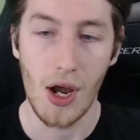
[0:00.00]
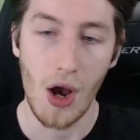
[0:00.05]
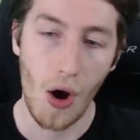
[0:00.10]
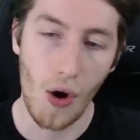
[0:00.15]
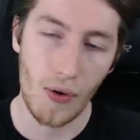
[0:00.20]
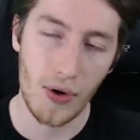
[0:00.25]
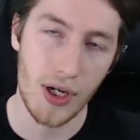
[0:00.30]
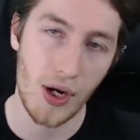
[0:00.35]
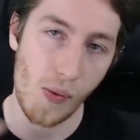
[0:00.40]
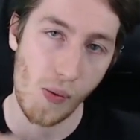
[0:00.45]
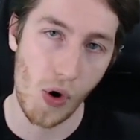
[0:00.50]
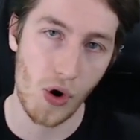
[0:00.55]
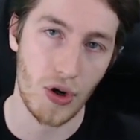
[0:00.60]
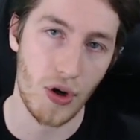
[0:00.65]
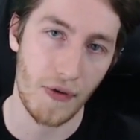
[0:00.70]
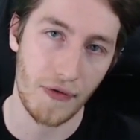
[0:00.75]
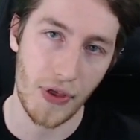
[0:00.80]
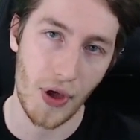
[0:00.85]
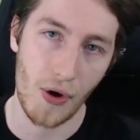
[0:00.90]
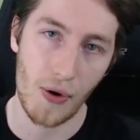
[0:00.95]
Only a
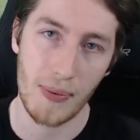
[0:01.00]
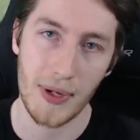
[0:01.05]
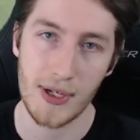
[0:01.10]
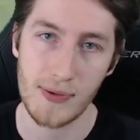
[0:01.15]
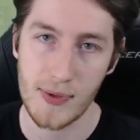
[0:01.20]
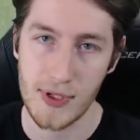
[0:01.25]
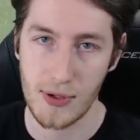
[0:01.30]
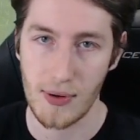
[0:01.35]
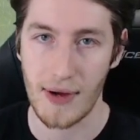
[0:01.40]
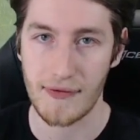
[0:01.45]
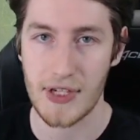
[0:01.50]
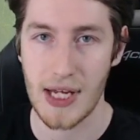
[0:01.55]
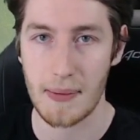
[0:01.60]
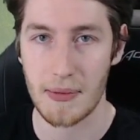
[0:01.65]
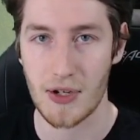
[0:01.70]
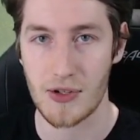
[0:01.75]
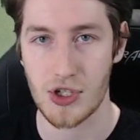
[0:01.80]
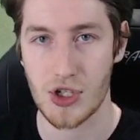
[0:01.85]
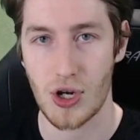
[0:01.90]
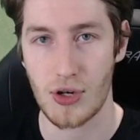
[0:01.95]
one-off though, because we do have
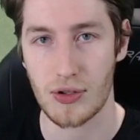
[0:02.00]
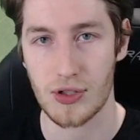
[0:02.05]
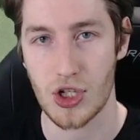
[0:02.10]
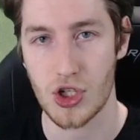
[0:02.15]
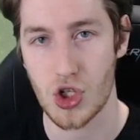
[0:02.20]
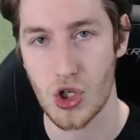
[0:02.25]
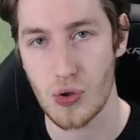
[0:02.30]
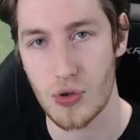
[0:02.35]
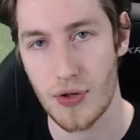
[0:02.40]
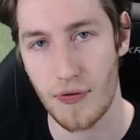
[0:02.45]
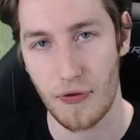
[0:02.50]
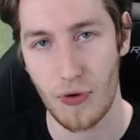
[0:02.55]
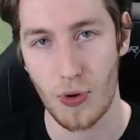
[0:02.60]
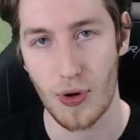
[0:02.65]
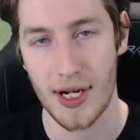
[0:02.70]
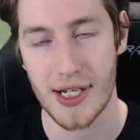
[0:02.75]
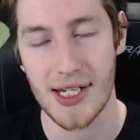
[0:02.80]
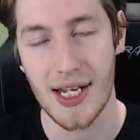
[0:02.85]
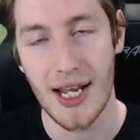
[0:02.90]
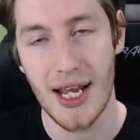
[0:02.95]
Tamiyo's Journal to tutor
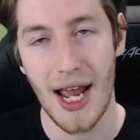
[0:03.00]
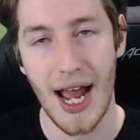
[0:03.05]
for it.